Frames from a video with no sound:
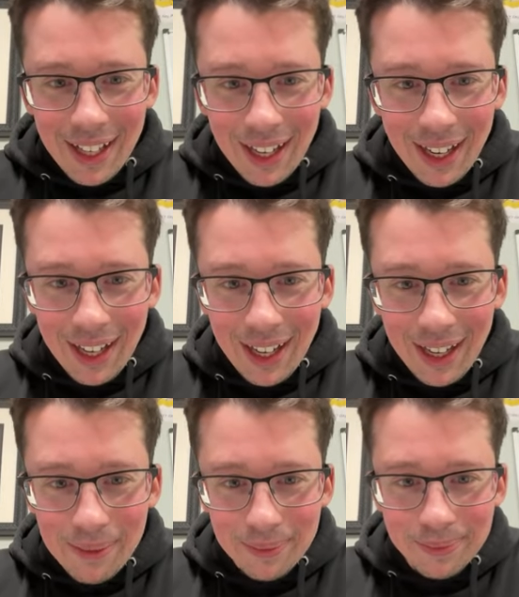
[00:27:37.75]

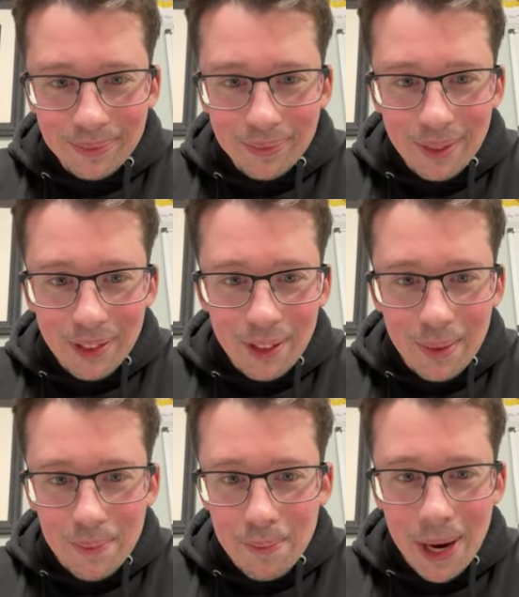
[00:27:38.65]
Um,
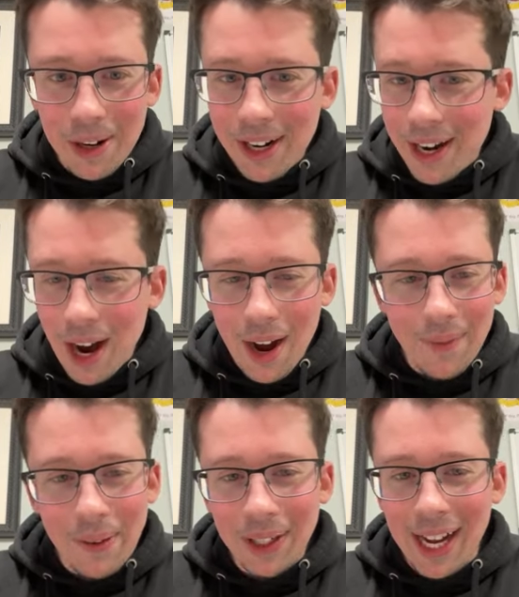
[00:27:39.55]
bearded. No, I've
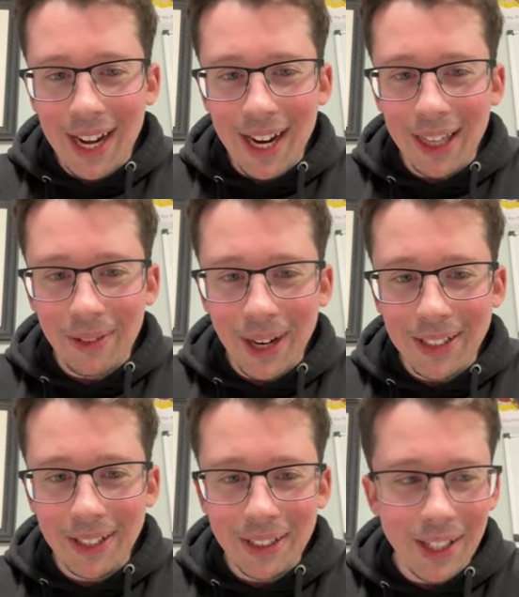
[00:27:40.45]
never gotten any
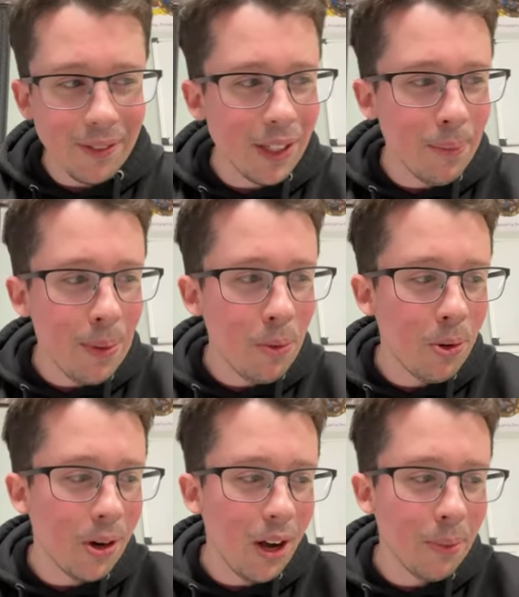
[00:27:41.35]
threats and stuff. Some people
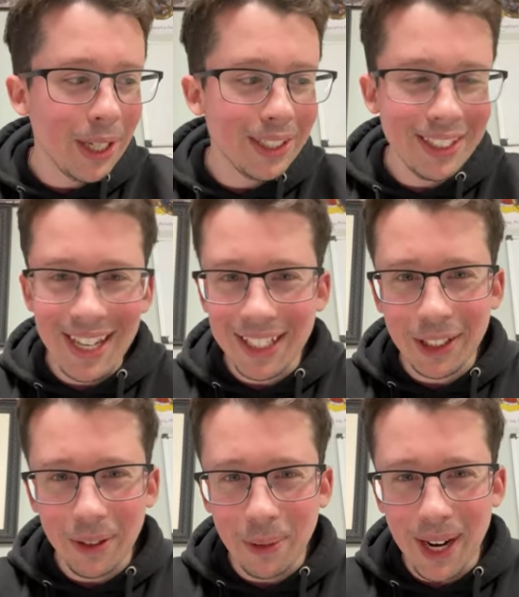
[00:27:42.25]
will call me a
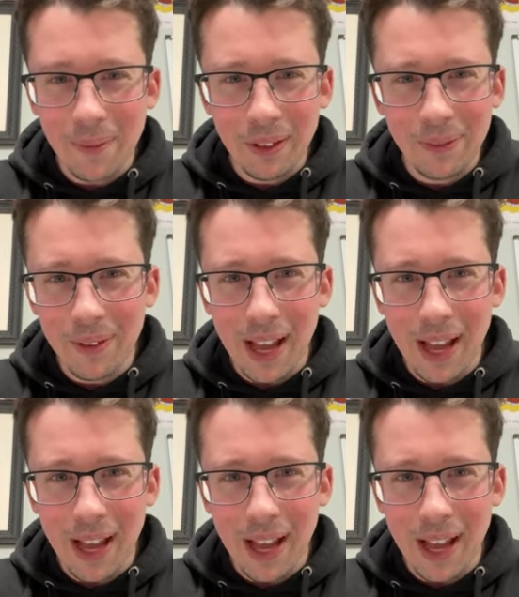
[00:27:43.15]
snitch or whatever.